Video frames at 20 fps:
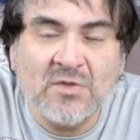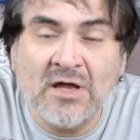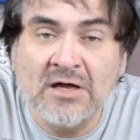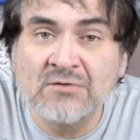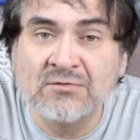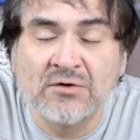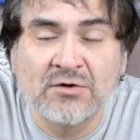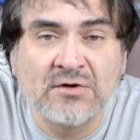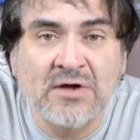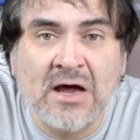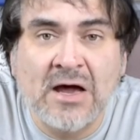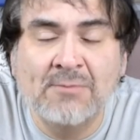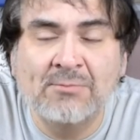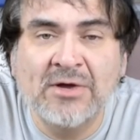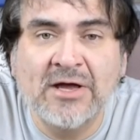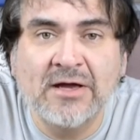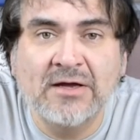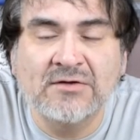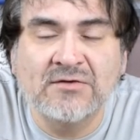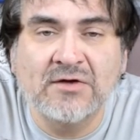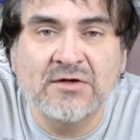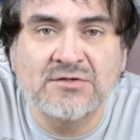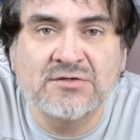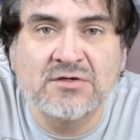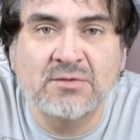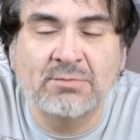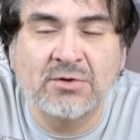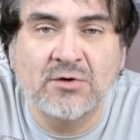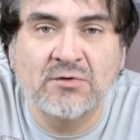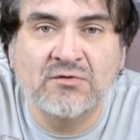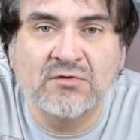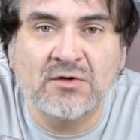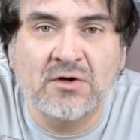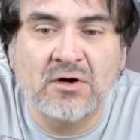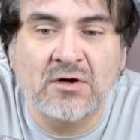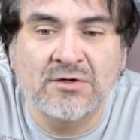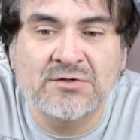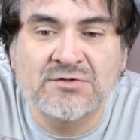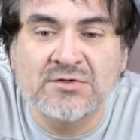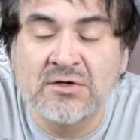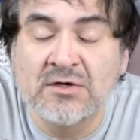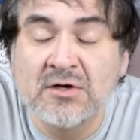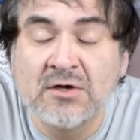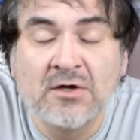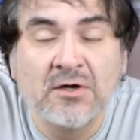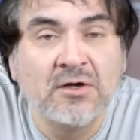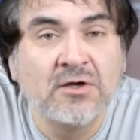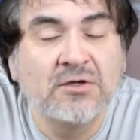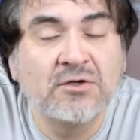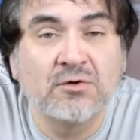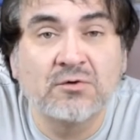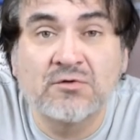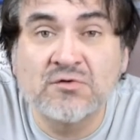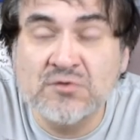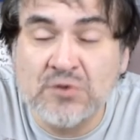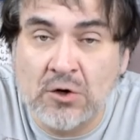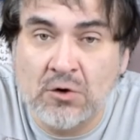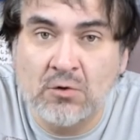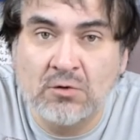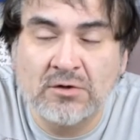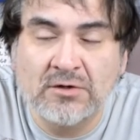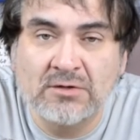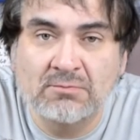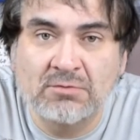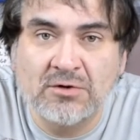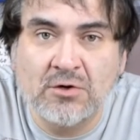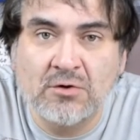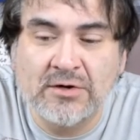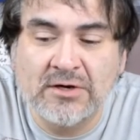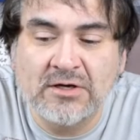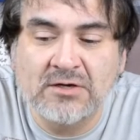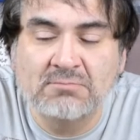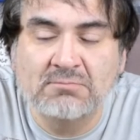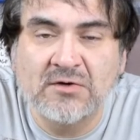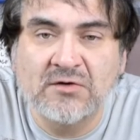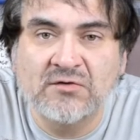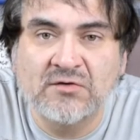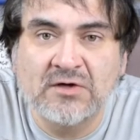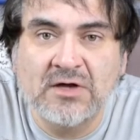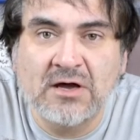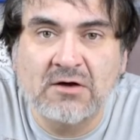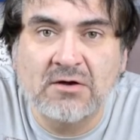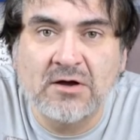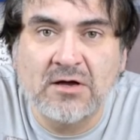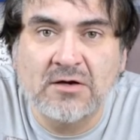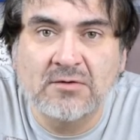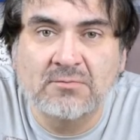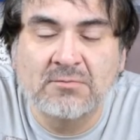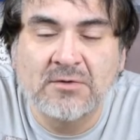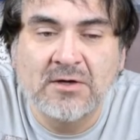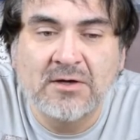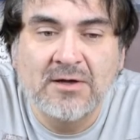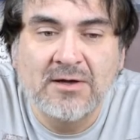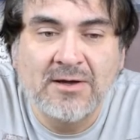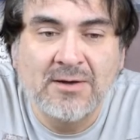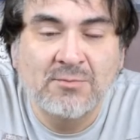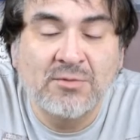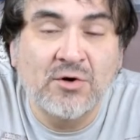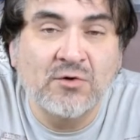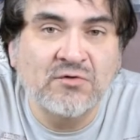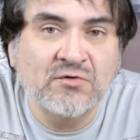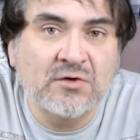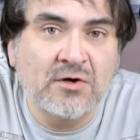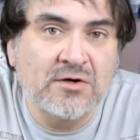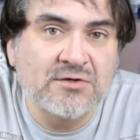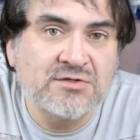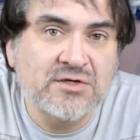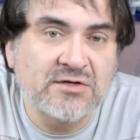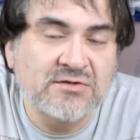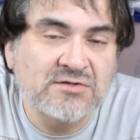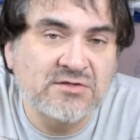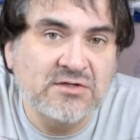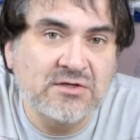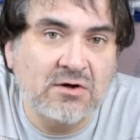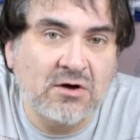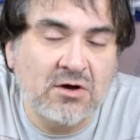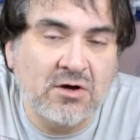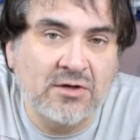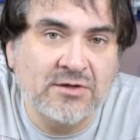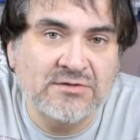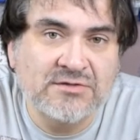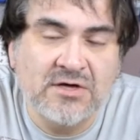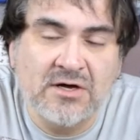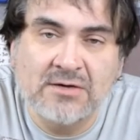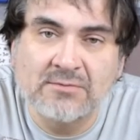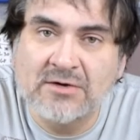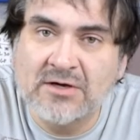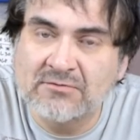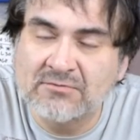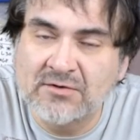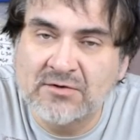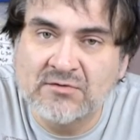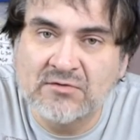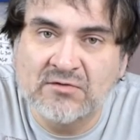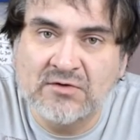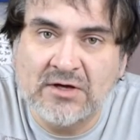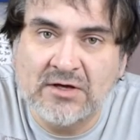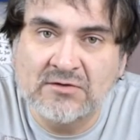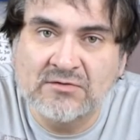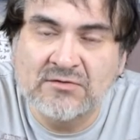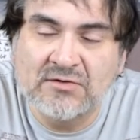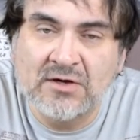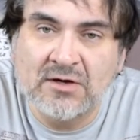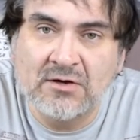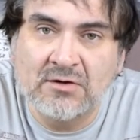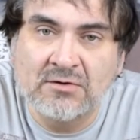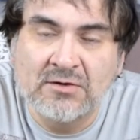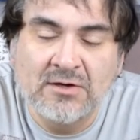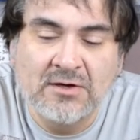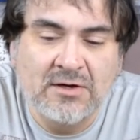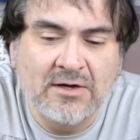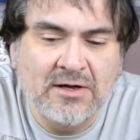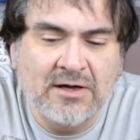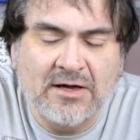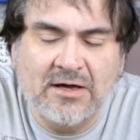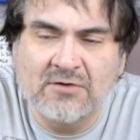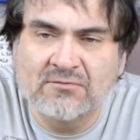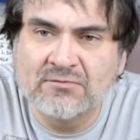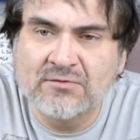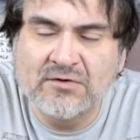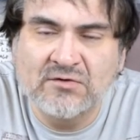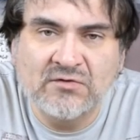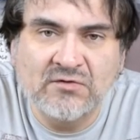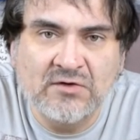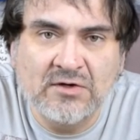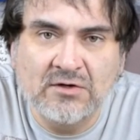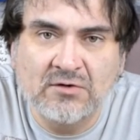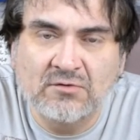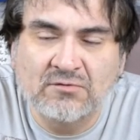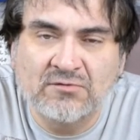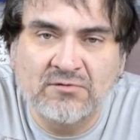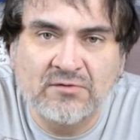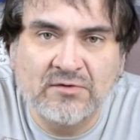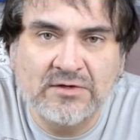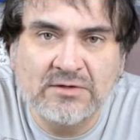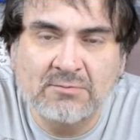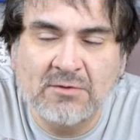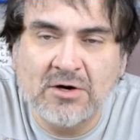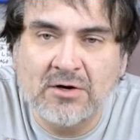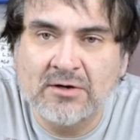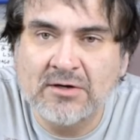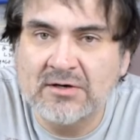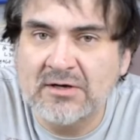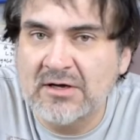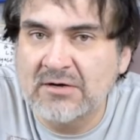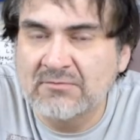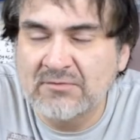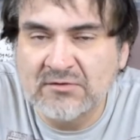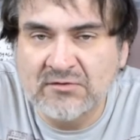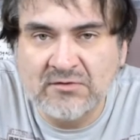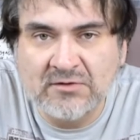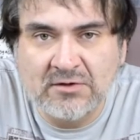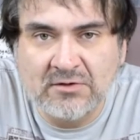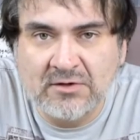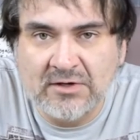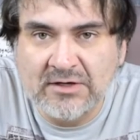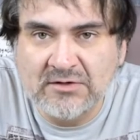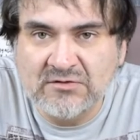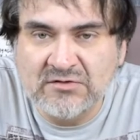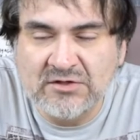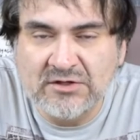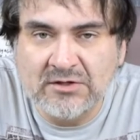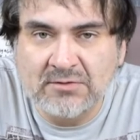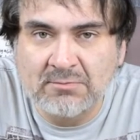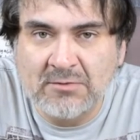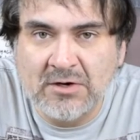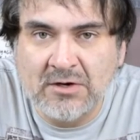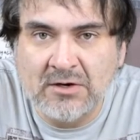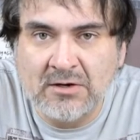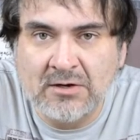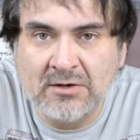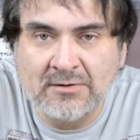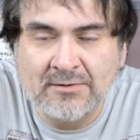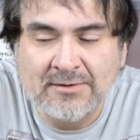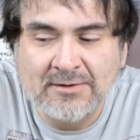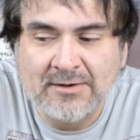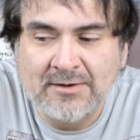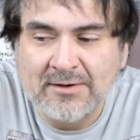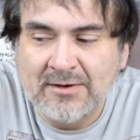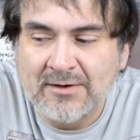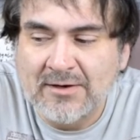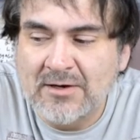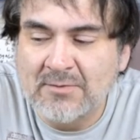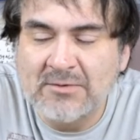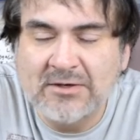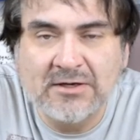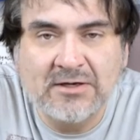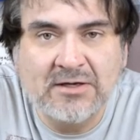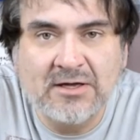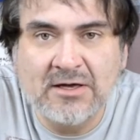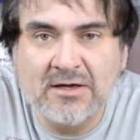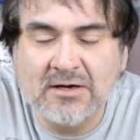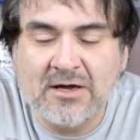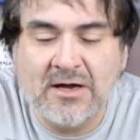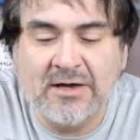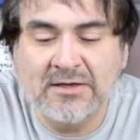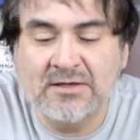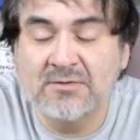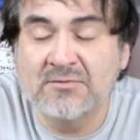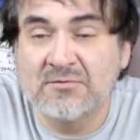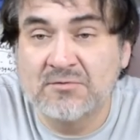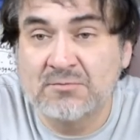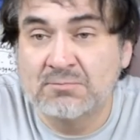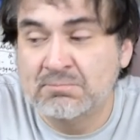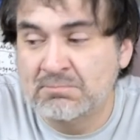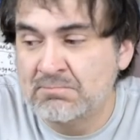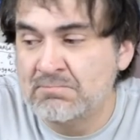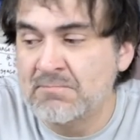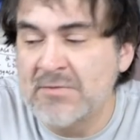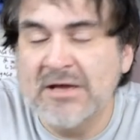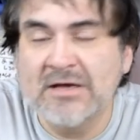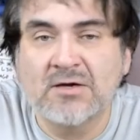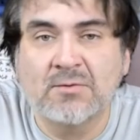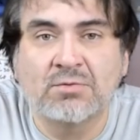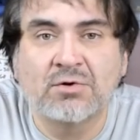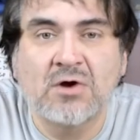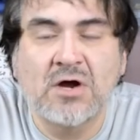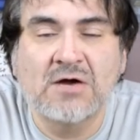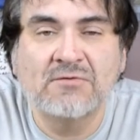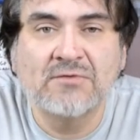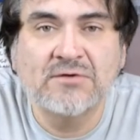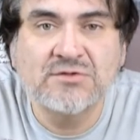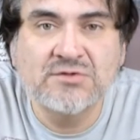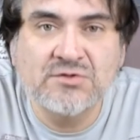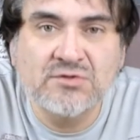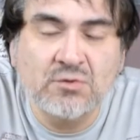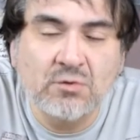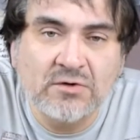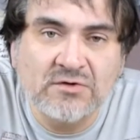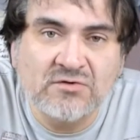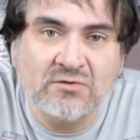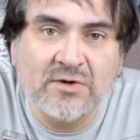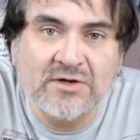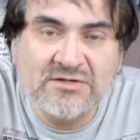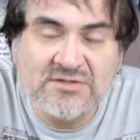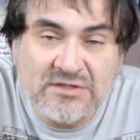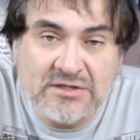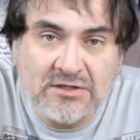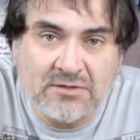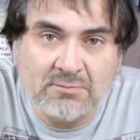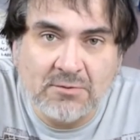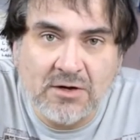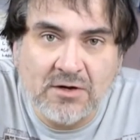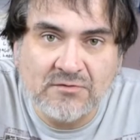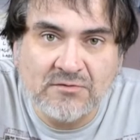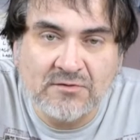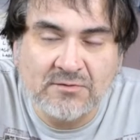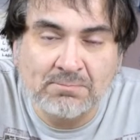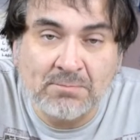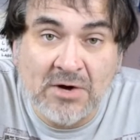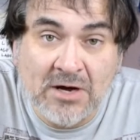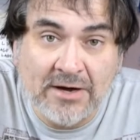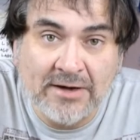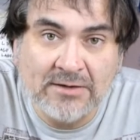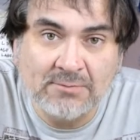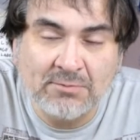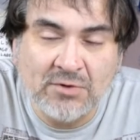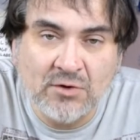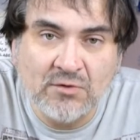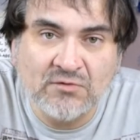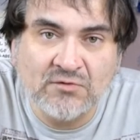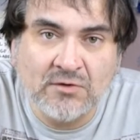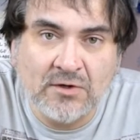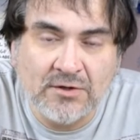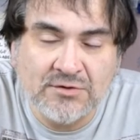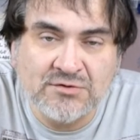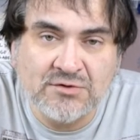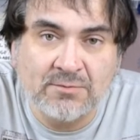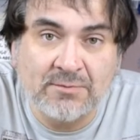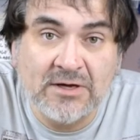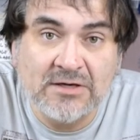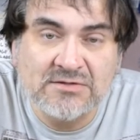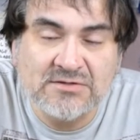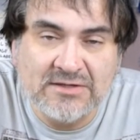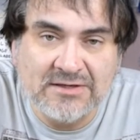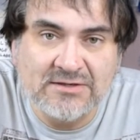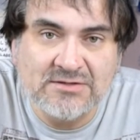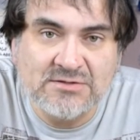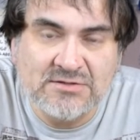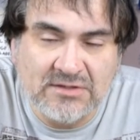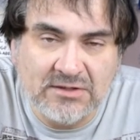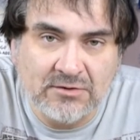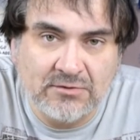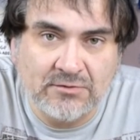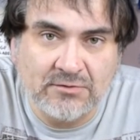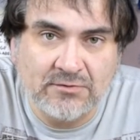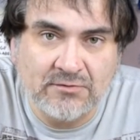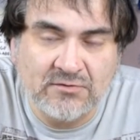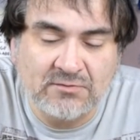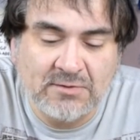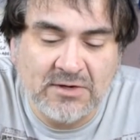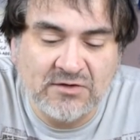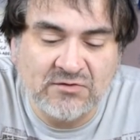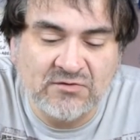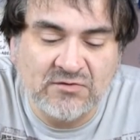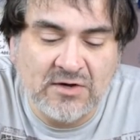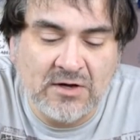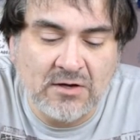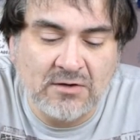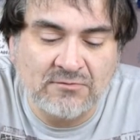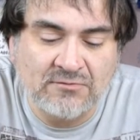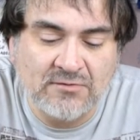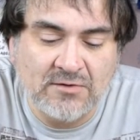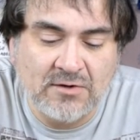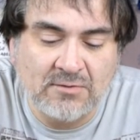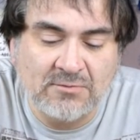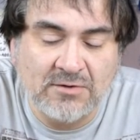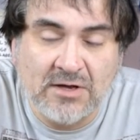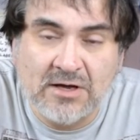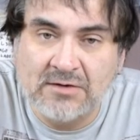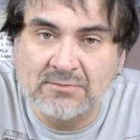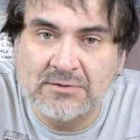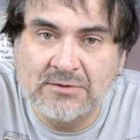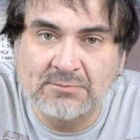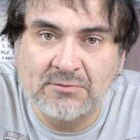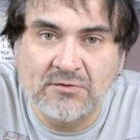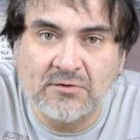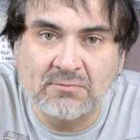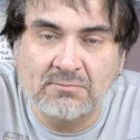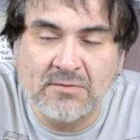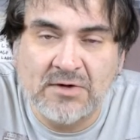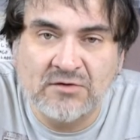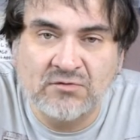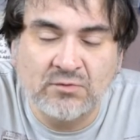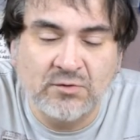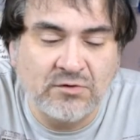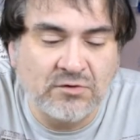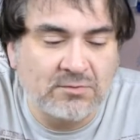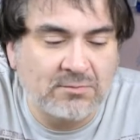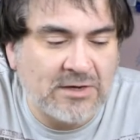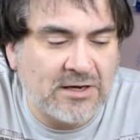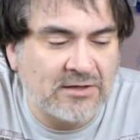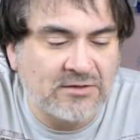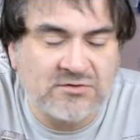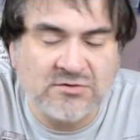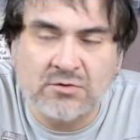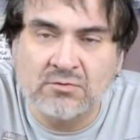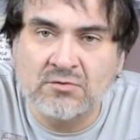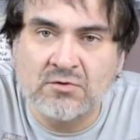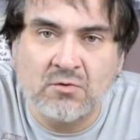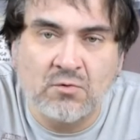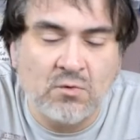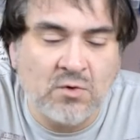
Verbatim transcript: If you're not paying attention to postcards, you're totally blowing it and missing out on them. Postcards I see all the time, every estate sale, every single flea market, every single antique mall. And again, I could make a profit just going to antique malls and buying postcards from antique dealers myself. A lot of people don't mess with them. I don't know